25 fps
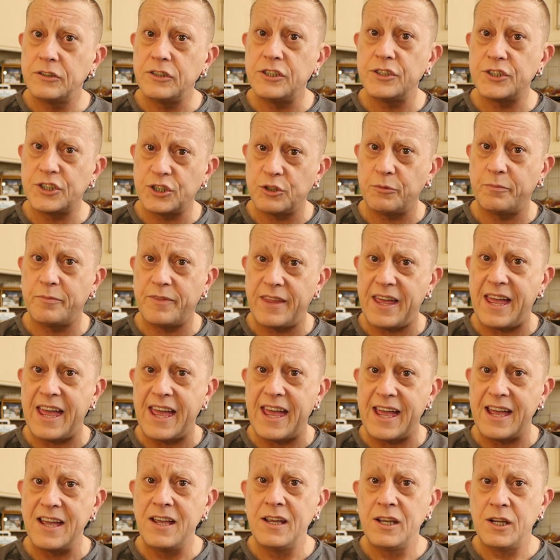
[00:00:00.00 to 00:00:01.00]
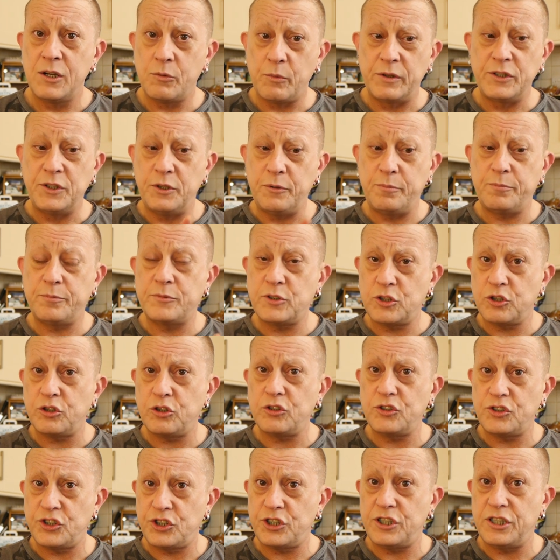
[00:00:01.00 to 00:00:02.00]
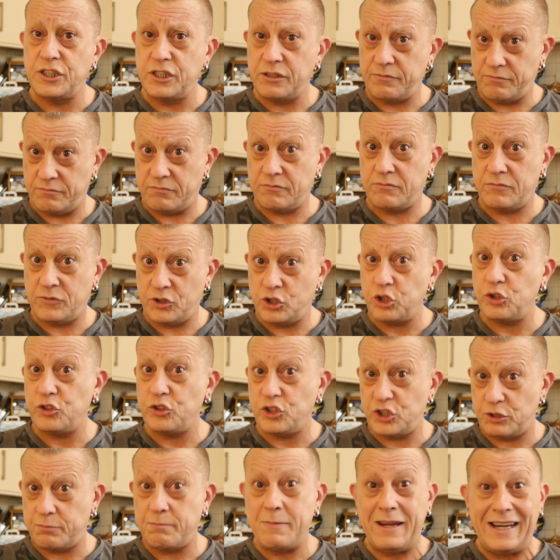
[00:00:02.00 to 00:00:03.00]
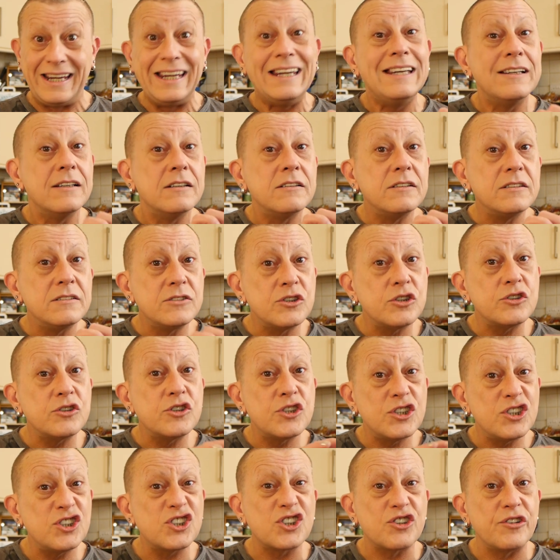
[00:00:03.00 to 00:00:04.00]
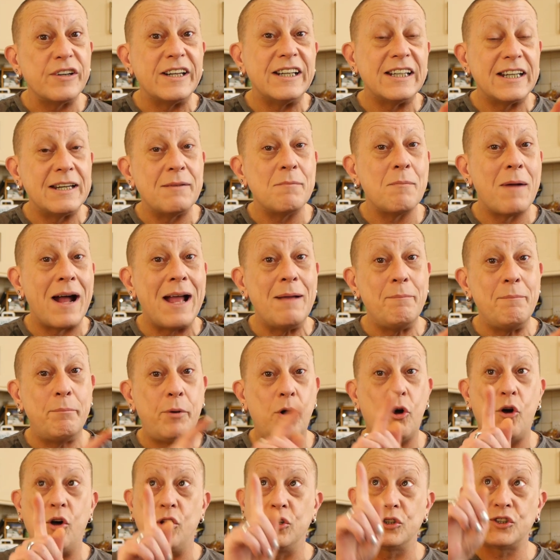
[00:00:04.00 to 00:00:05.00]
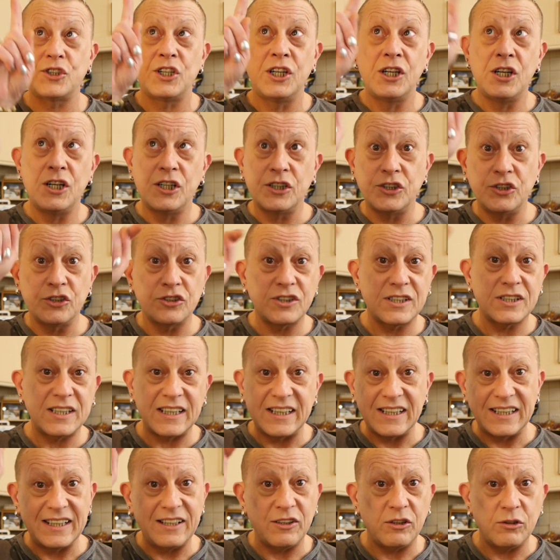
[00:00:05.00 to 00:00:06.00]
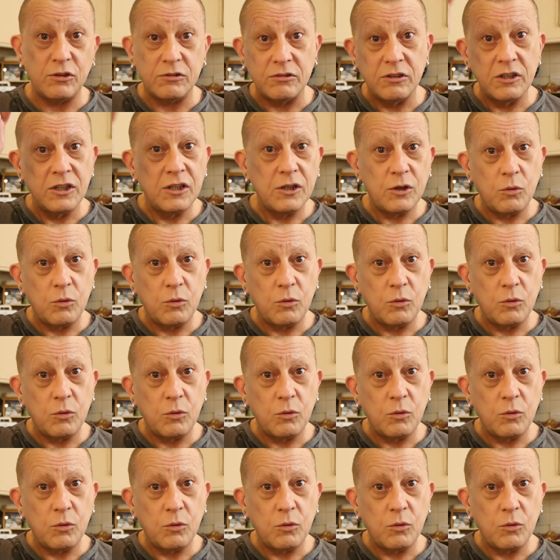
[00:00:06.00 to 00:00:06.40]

that's up there, when you touch the, touch me, touch the screen, it might pause, and you'll see a little